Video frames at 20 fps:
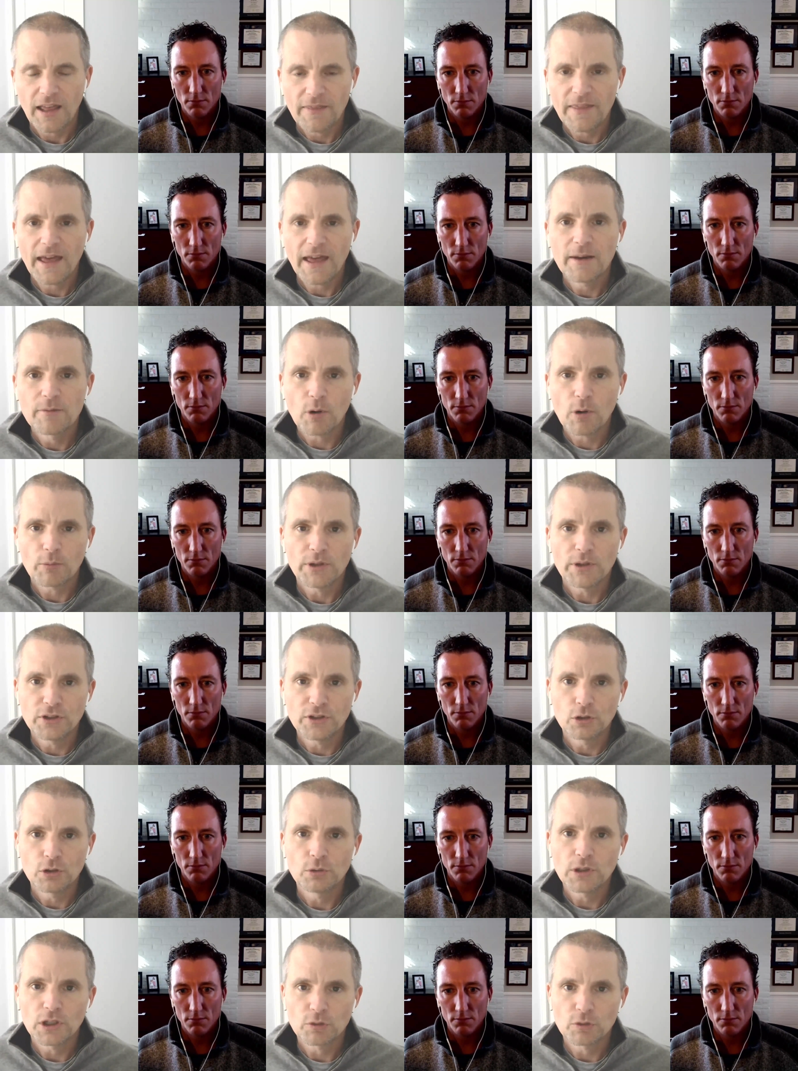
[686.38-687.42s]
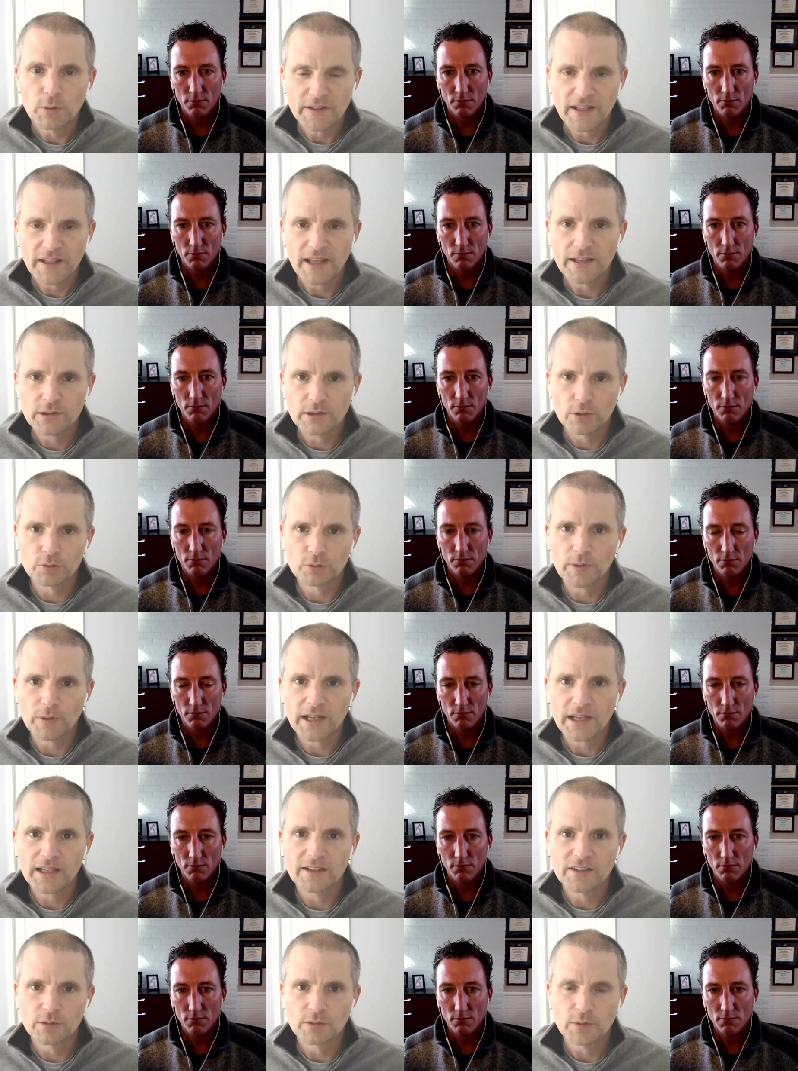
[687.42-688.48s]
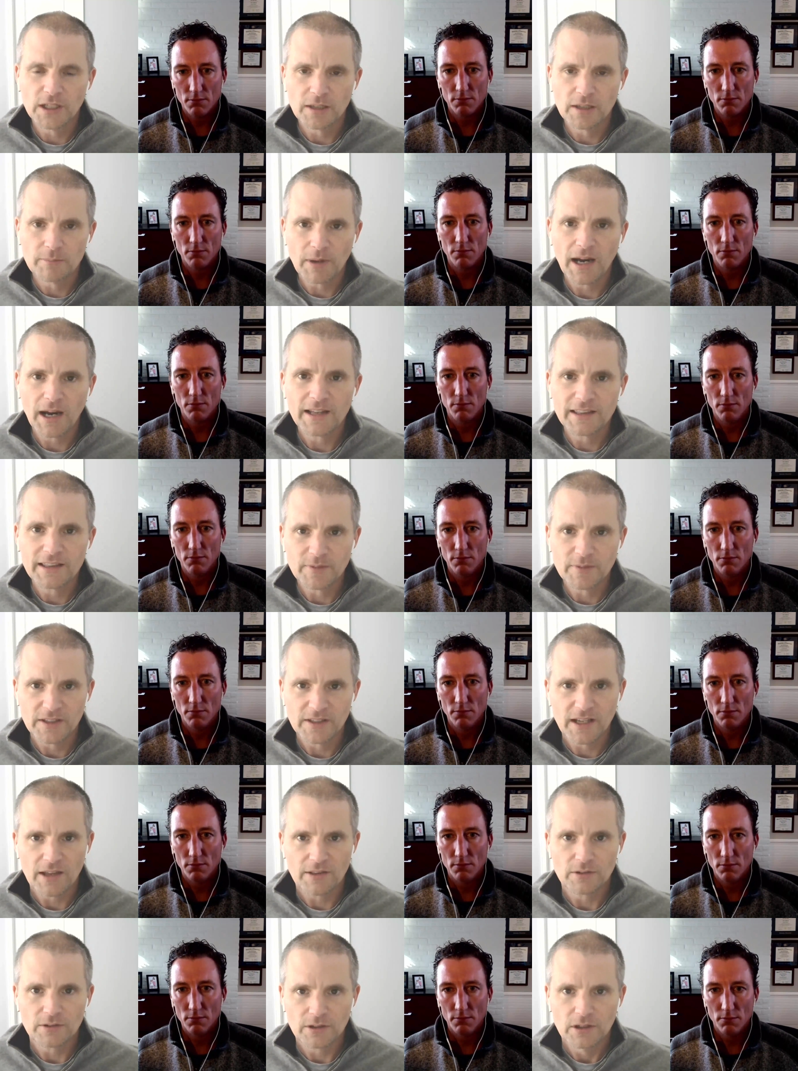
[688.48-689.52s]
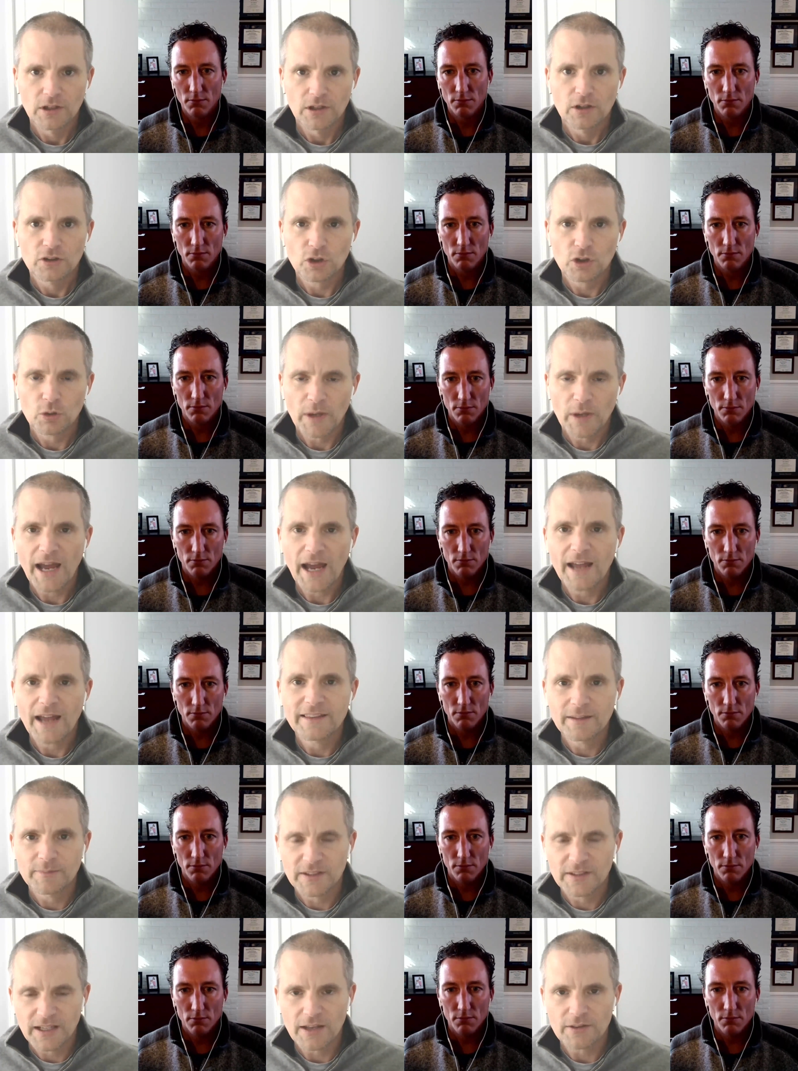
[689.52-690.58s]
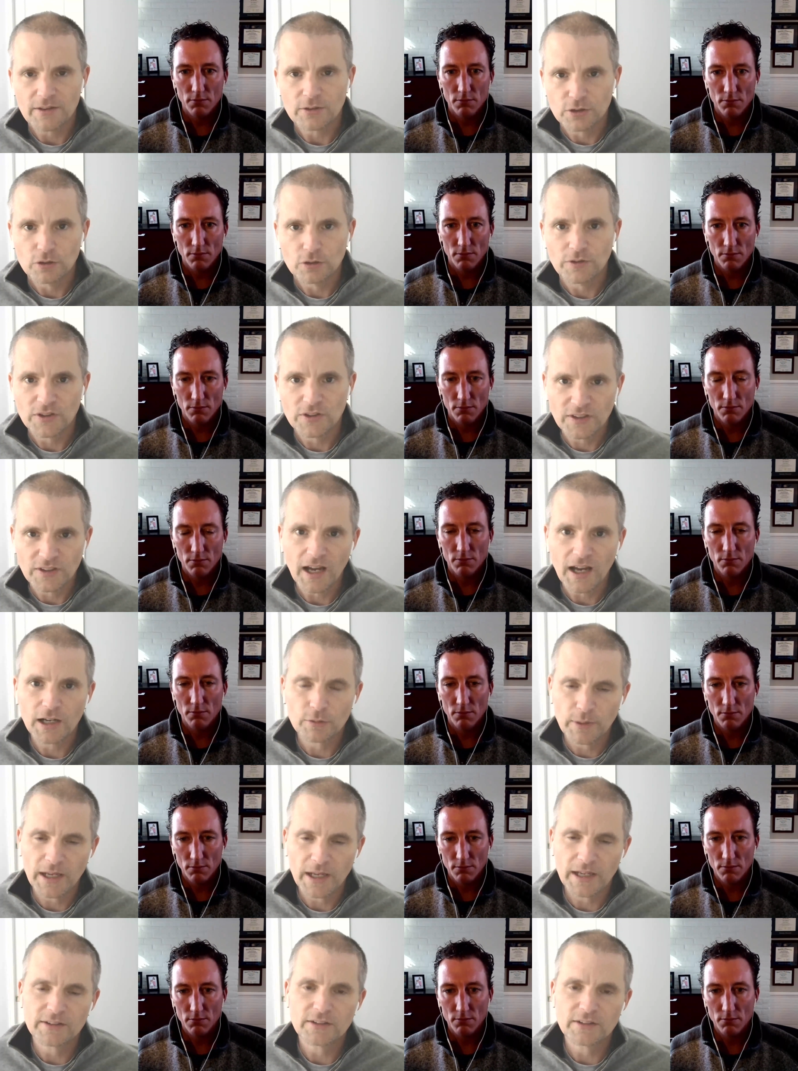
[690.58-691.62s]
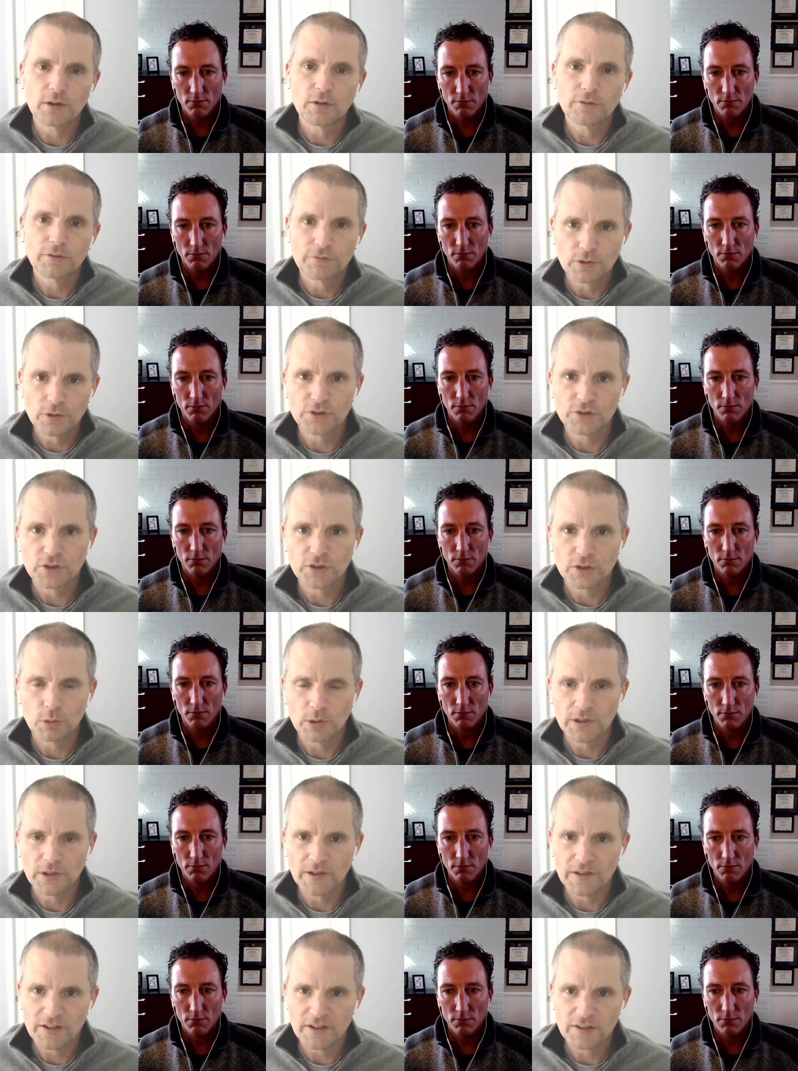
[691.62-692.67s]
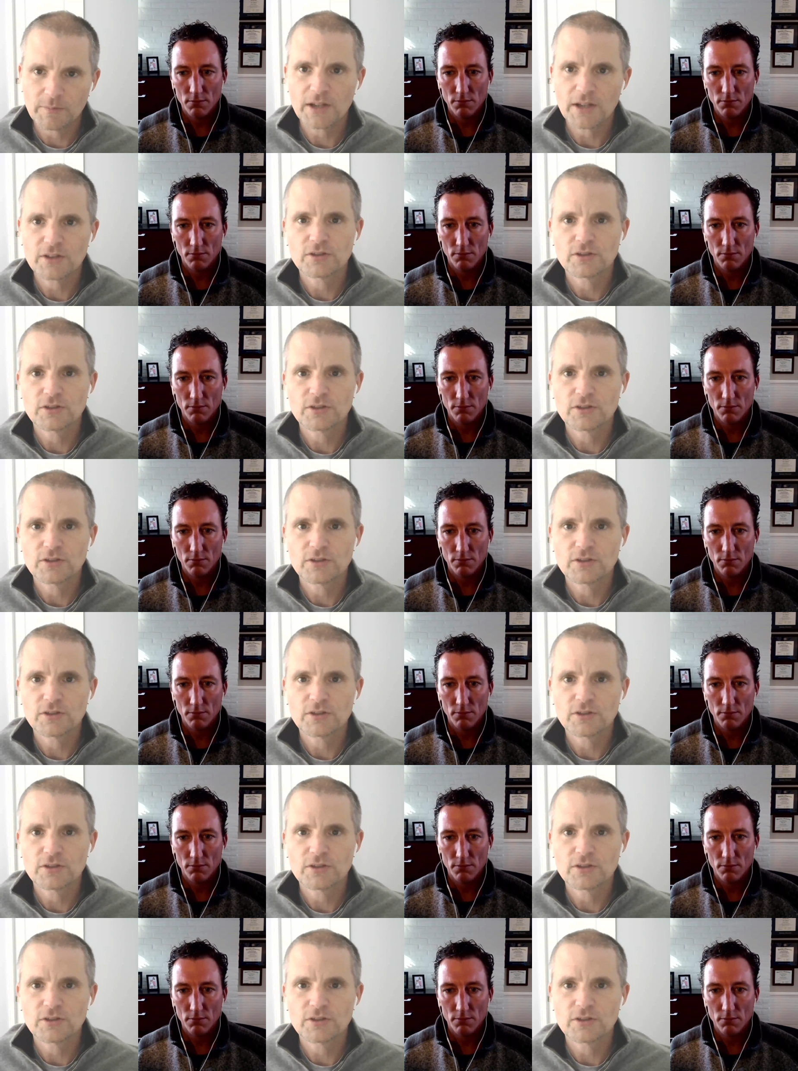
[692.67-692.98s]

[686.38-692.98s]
Speaker 1: And then what we do is we take those rankings and we combine them together. So we add them together. So if a stock ranked, first according to this